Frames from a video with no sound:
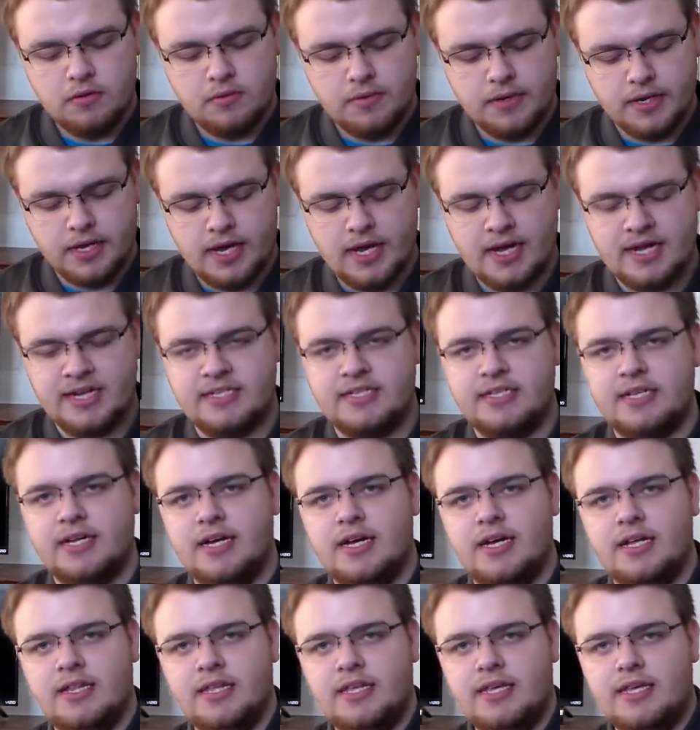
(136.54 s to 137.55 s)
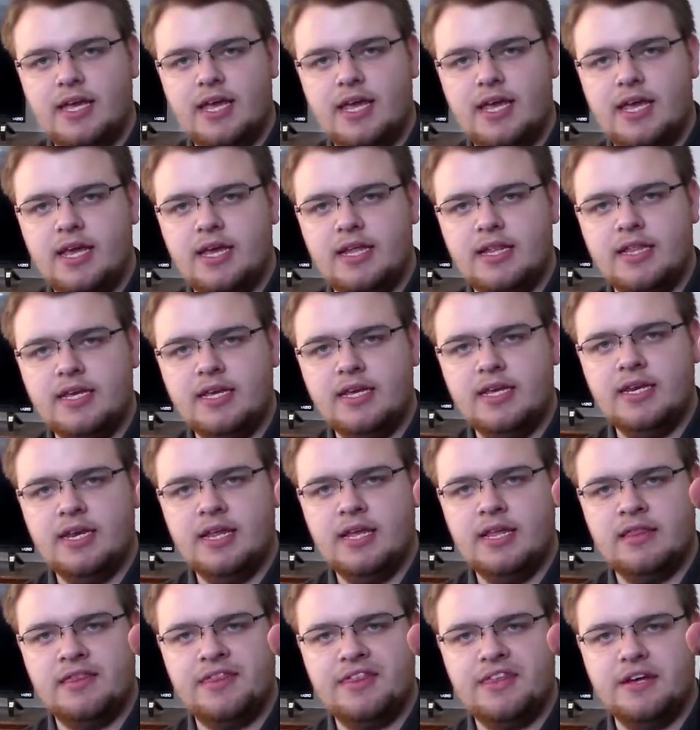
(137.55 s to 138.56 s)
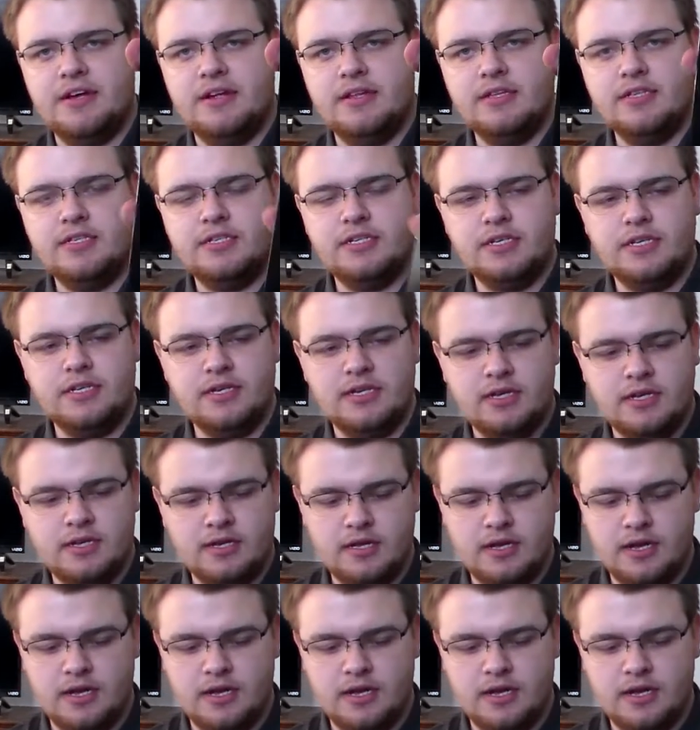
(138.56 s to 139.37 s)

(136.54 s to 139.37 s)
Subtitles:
We got the Alien Anthology.